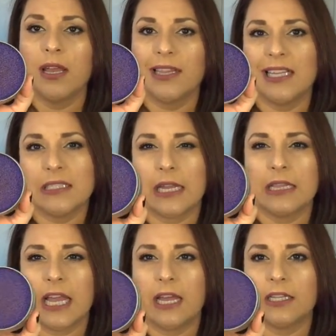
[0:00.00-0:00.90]
and things
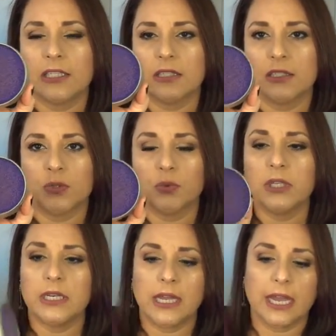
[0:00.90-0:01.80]
like that. It's
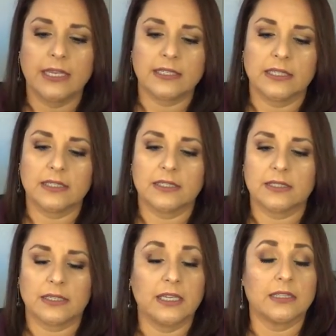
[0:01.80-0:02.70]
really nice.
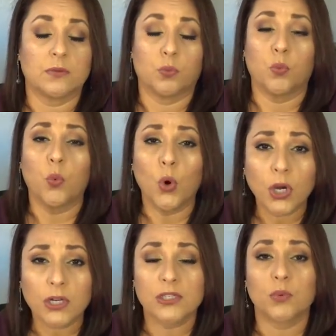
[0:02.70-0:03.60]
It
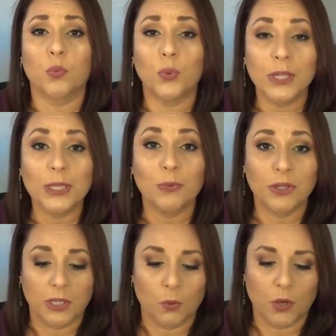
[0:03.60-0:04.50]
works really,
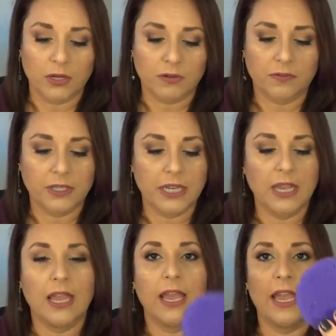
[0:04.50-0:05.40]
really
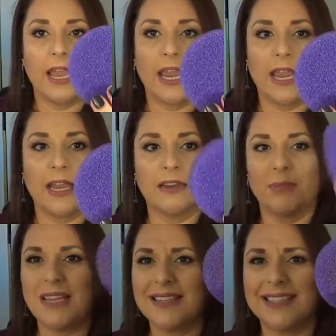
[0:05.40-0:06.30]
wonderfully.
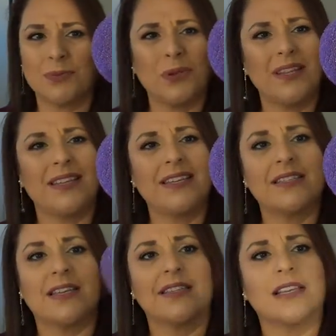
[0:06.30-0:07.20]
And basically it's one of
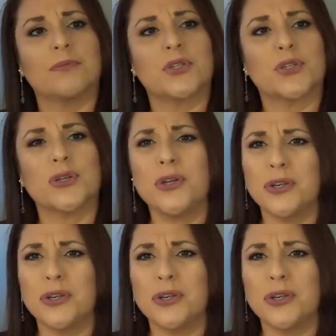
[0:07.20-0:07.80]
these things. I'm sure